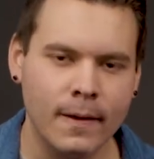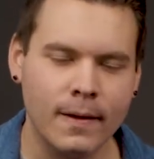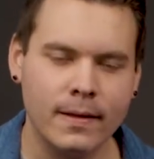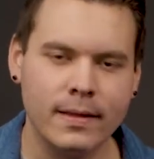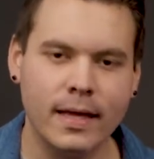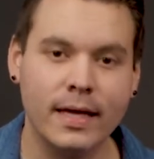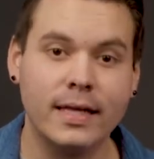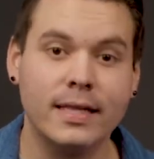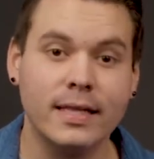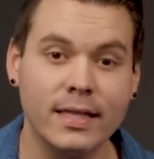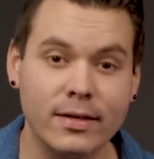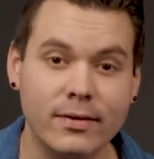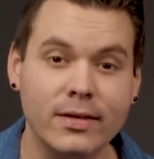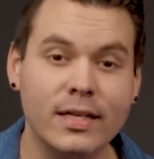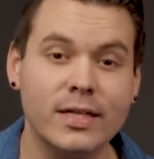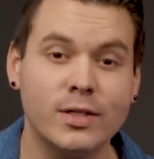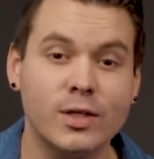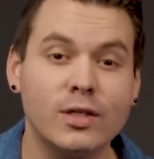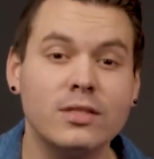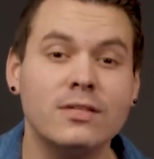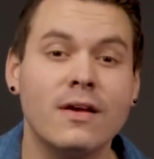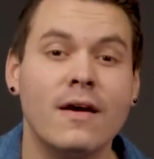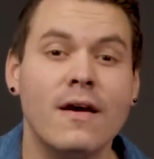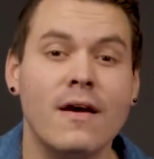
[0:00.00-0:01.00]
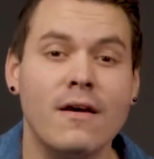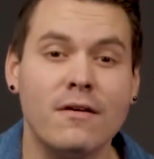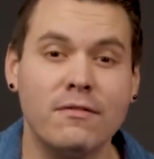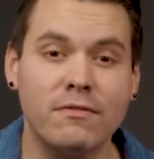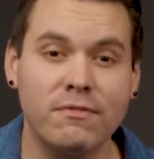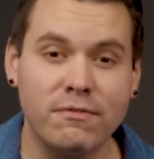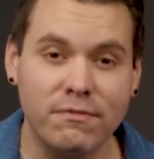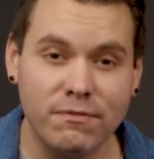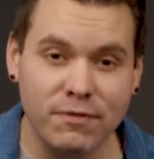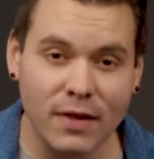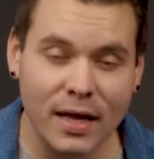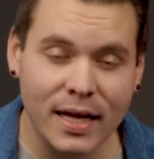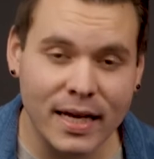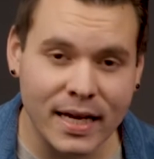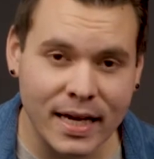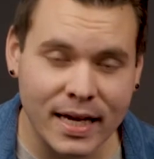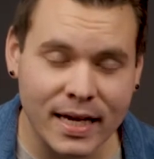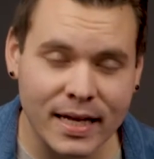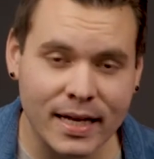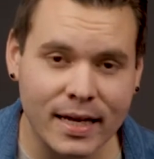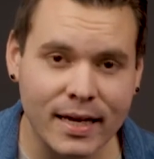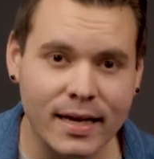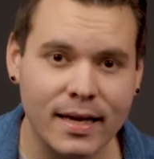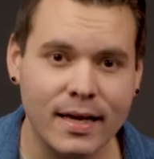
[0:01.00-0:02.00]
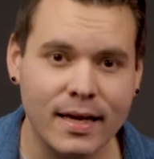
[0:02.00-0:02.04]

like literally just flooded